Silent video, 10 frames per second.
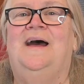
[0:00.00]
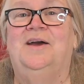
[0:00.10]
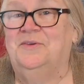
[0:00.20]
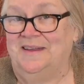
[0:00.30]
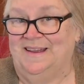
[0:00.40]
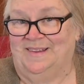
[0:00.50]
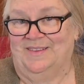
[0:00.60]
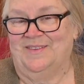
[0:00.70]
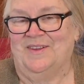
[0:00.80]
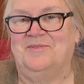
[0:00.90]

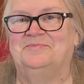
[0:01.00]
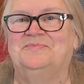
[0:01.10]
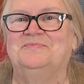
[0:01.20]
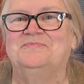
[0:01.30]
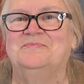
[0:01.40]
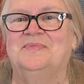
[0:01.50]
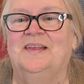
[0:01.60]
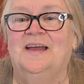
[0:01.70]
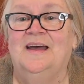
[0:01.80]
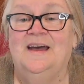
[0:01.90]
Greetings.
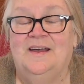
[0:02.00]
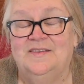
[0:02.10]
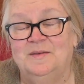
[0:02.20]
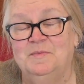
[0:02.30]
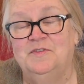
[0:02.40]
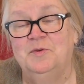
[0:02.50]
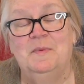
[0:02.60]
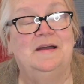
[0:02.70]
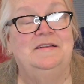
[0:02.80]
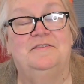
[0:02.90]
Some of you
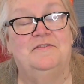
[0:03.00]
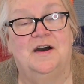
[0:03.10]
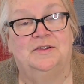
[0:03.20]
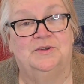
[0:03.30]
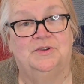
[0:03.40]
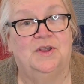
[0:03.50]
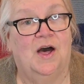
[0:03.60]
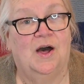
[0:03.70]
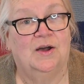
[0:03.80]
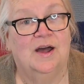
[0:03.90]
might have followed
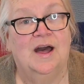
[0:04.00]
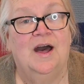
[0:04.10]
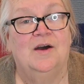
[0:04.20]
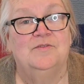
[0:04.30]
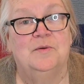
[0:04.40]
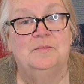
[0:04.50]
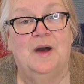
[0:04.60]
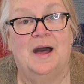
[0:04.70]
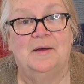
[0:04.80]
along from